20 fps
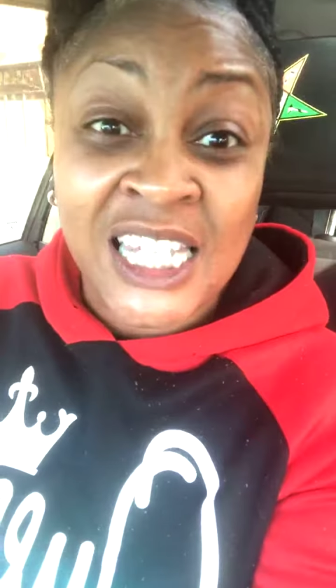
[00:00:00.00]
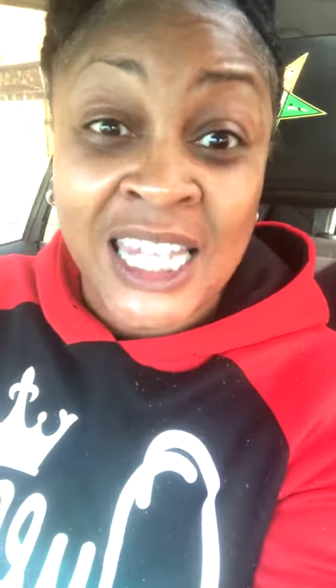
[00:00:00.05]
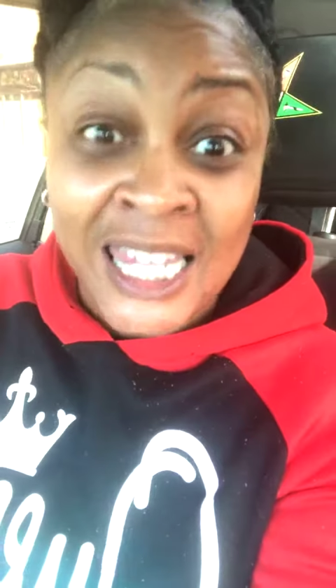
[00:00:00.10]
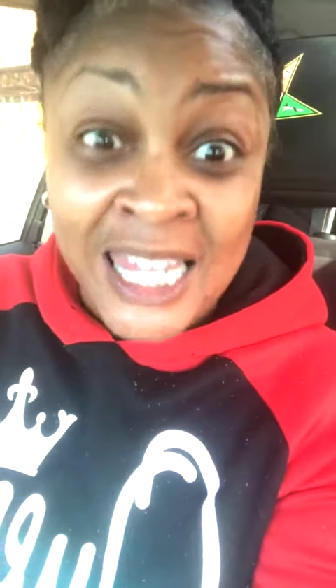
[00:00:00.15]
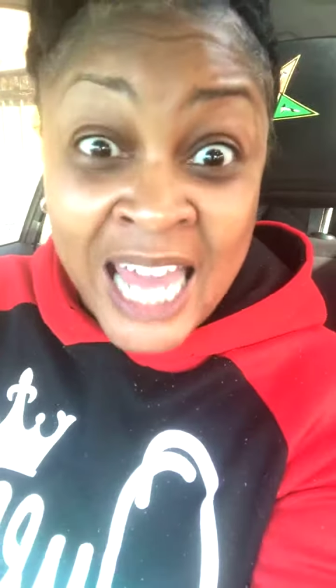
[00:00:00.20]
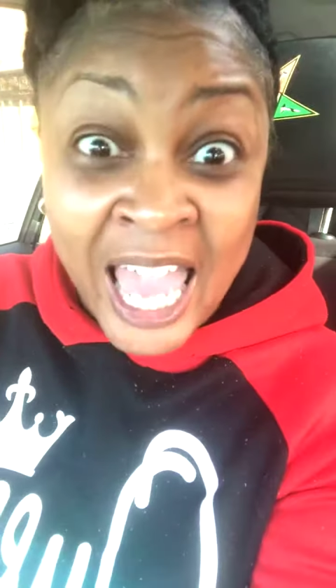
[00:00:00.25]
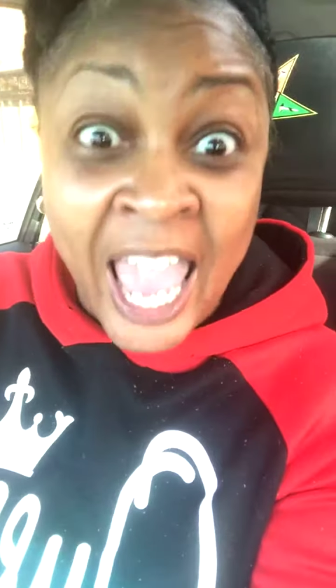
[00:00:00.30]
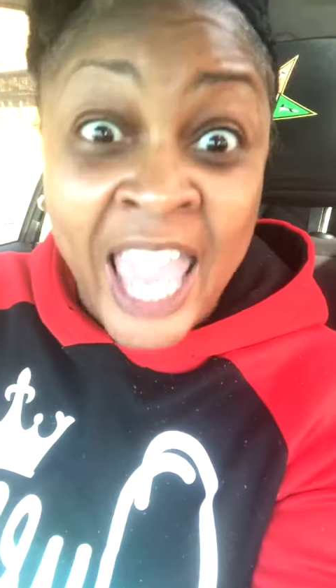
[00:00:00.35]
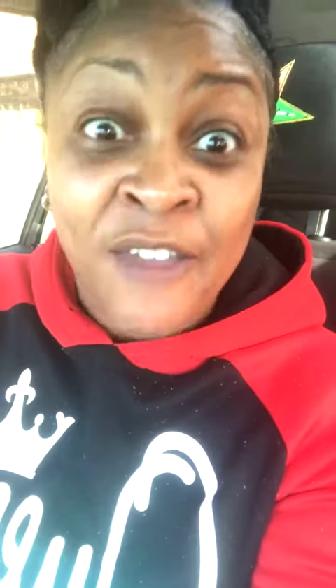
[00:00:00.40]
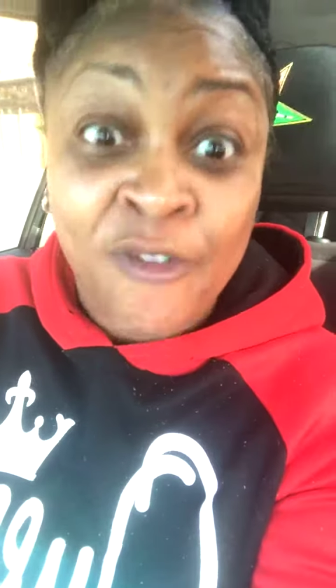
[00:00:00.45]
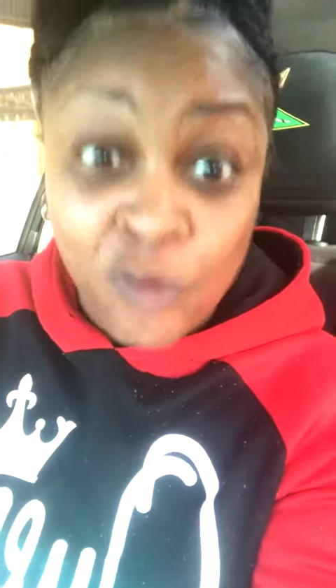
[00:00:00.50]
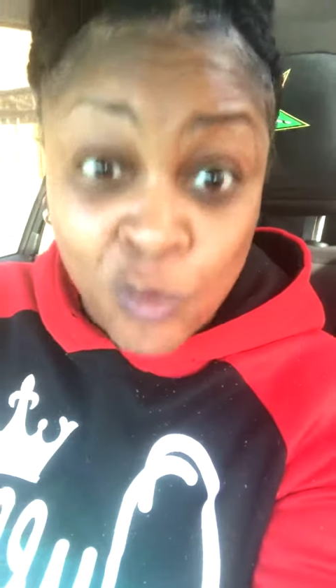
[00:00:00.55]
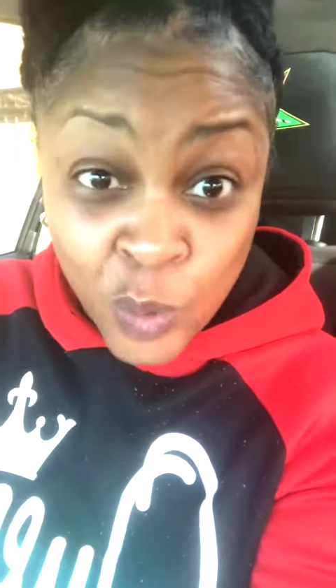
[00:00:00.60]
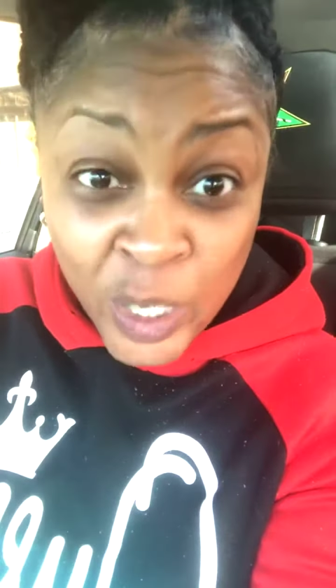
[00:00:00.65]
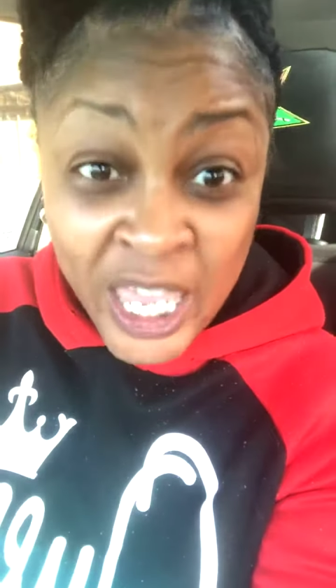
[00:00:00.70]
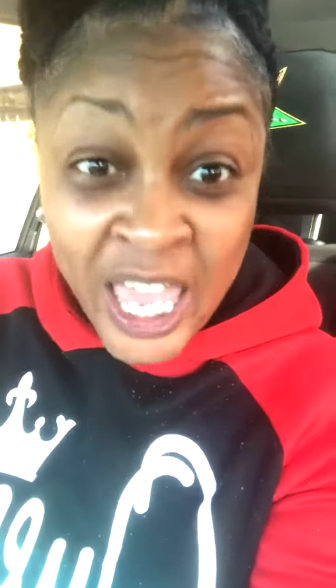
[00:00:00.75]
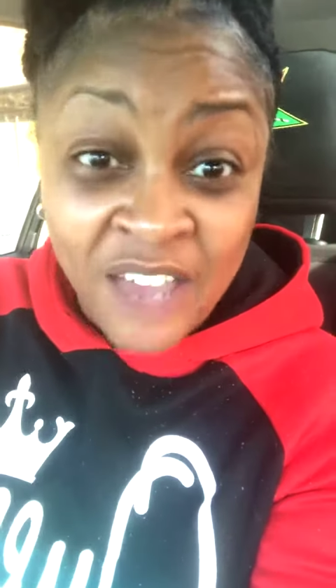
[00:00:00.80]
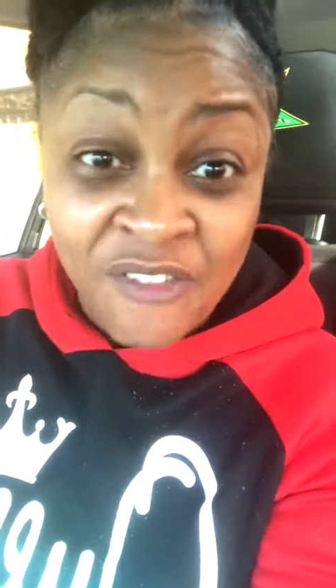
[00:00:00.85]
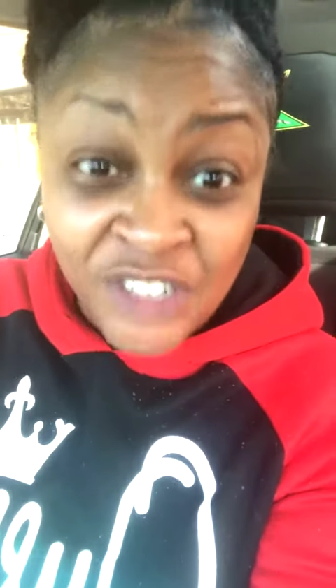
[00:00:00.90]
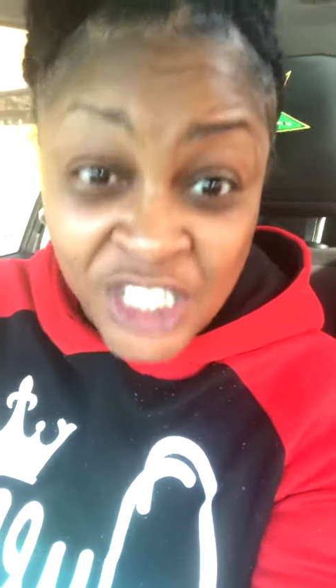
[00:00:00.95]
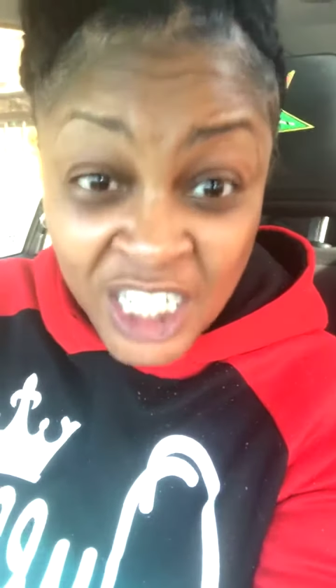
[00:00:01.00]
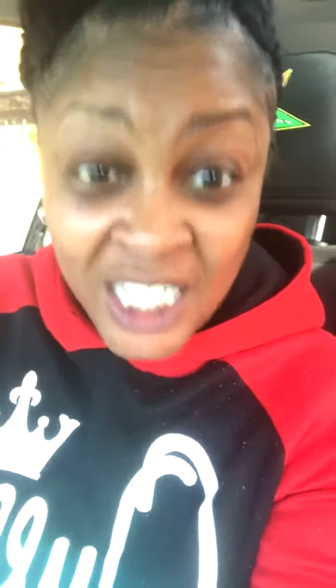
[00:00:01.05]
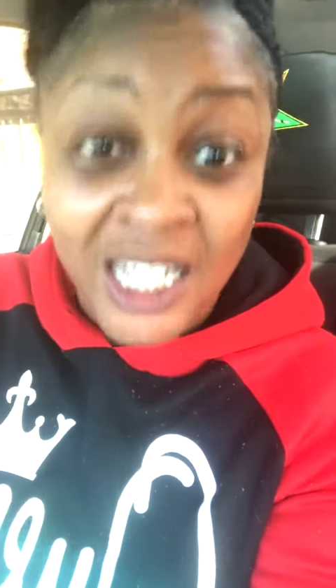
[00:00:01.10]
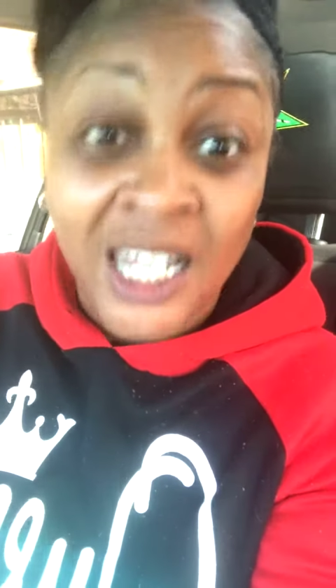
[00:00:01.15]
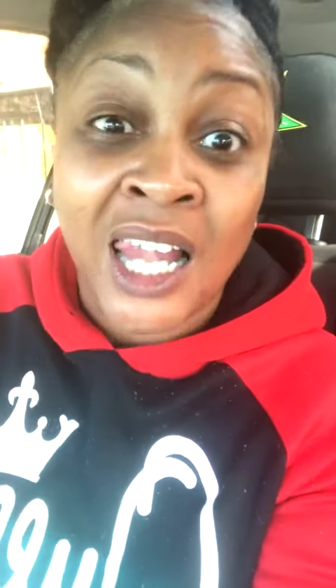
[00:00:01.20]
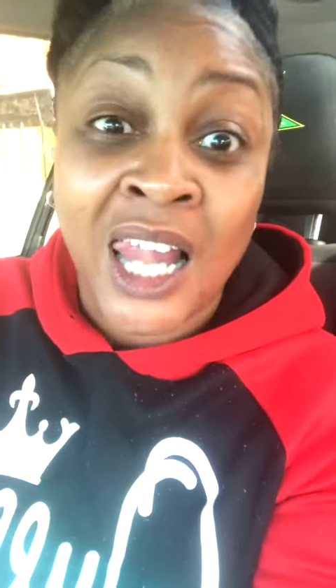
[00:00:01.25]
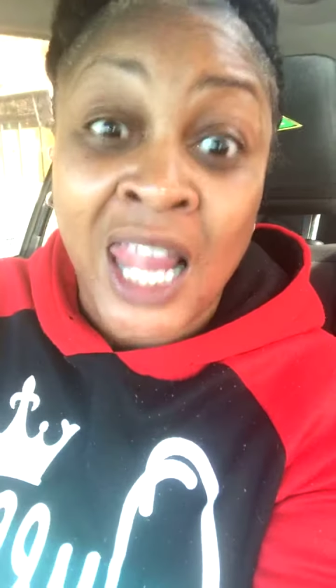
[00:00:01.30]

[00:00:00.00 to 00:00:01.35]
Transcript: Life, we have done